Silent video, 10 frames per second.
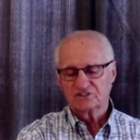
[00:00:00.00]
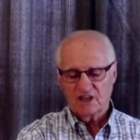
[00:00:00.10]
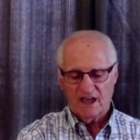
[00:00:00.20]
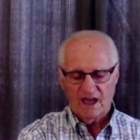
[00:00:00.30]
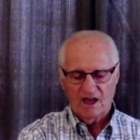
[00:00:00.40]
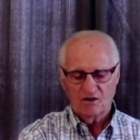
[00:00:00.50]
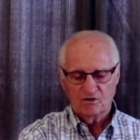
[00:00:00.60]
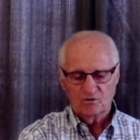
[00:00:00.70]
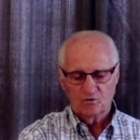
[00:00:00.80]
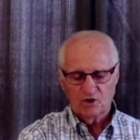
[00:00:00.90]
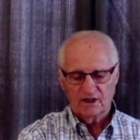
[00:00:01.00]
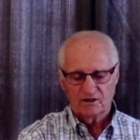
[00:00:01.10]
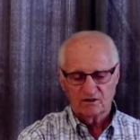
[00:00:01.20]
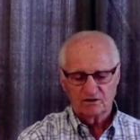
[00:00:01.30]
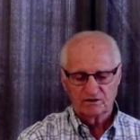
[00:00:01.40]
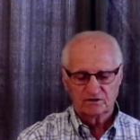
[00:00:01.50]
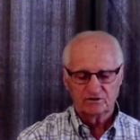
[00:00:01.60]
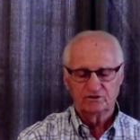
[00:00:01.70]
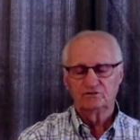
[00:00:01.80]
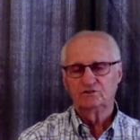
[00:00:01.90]
How Well
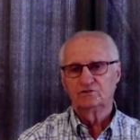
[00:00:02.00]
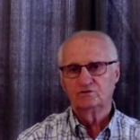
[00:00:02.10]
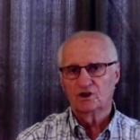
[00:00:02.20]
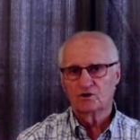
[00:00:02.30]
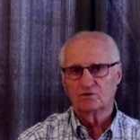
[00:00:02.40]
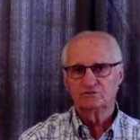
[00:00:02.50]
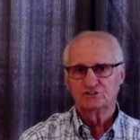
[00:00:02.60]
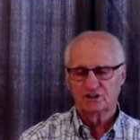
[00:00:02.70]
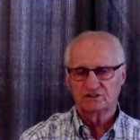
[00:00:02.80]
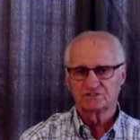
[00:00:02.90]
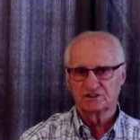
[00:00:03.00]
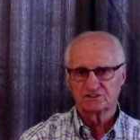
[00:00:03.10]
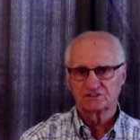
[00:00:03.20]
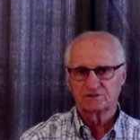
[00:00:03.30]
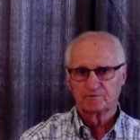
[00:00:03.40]
Do You Know Jesus?